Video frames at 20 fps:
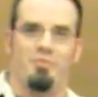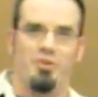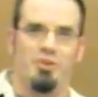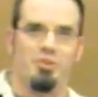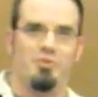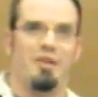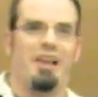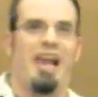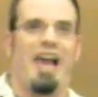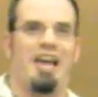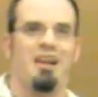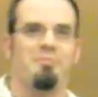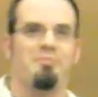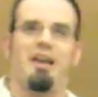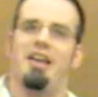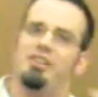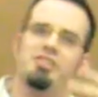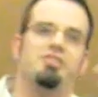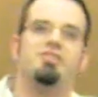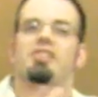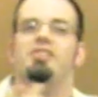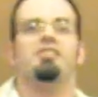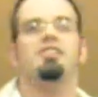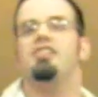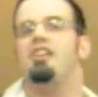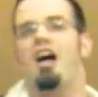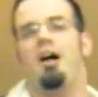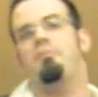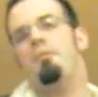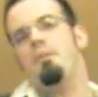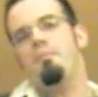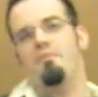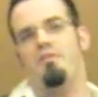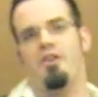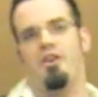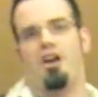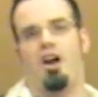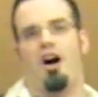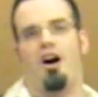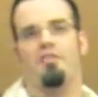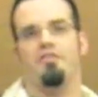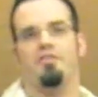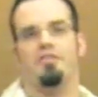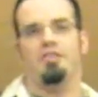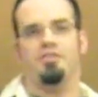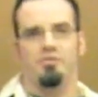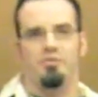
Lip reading: we're doing anime. It just doesn't come up very often.